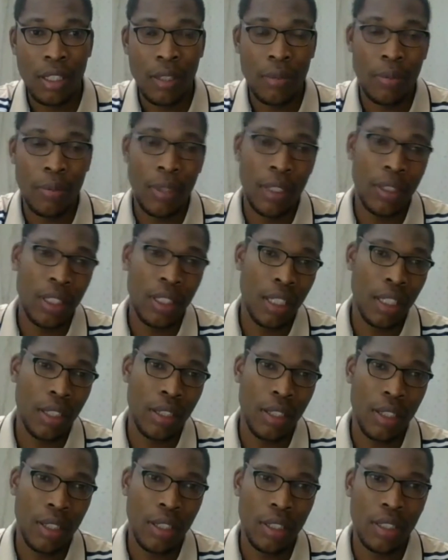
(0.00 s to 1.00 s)

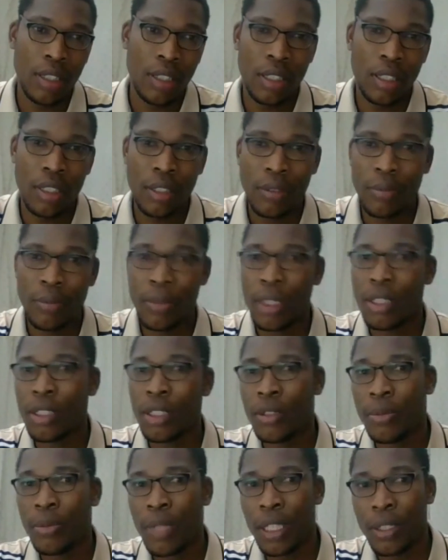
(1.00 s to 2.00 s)
biotechnology,
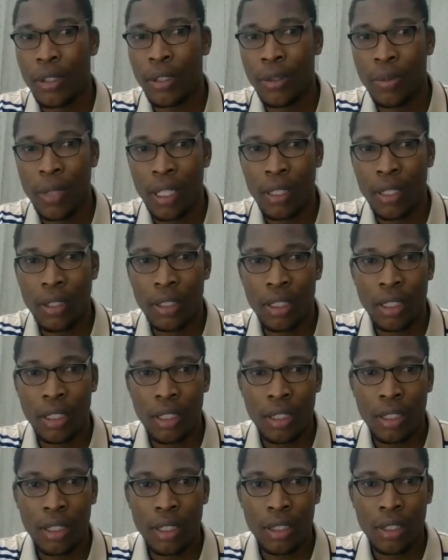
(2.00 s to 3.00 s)
medical microbiology.
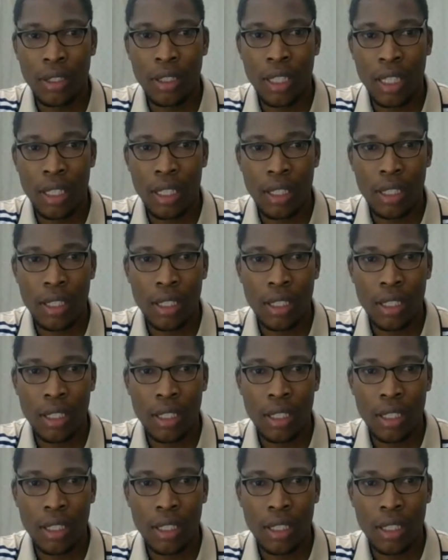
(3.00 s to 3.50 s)
You get?